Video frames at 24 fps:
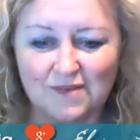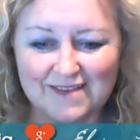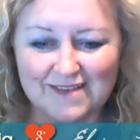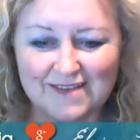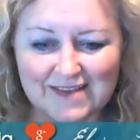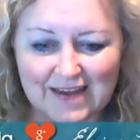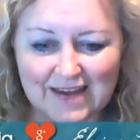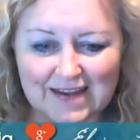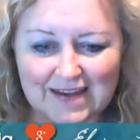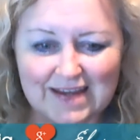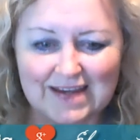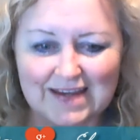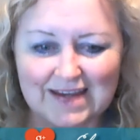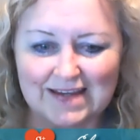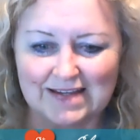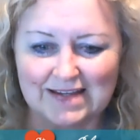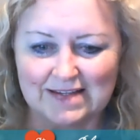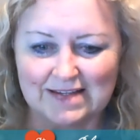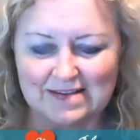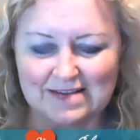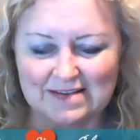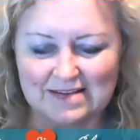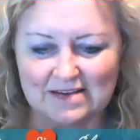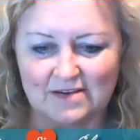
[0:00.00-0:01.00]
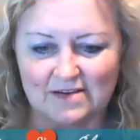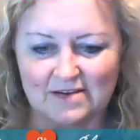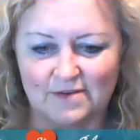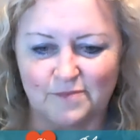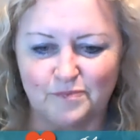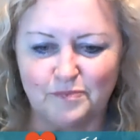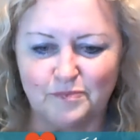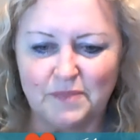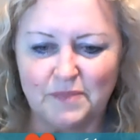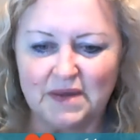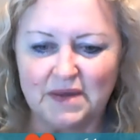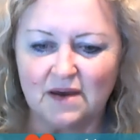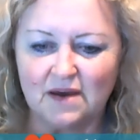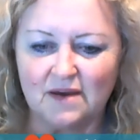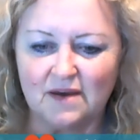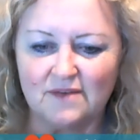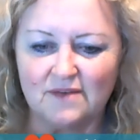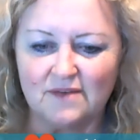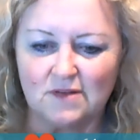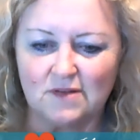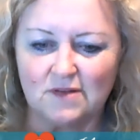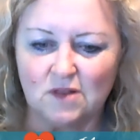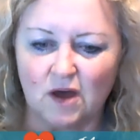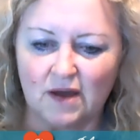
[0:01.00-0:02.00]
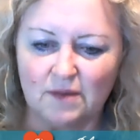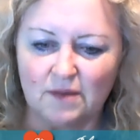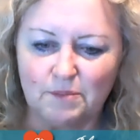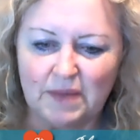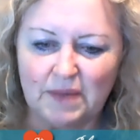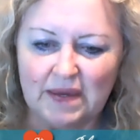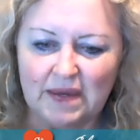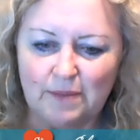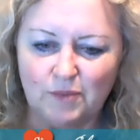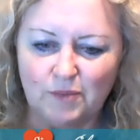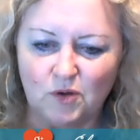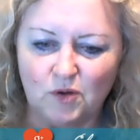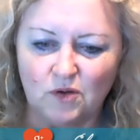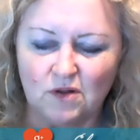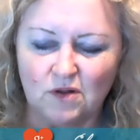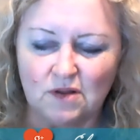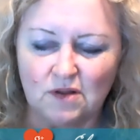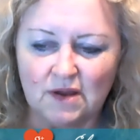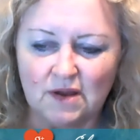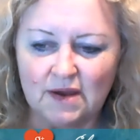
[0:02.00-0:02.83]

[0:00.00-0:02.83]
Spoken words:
settings, because a lot of people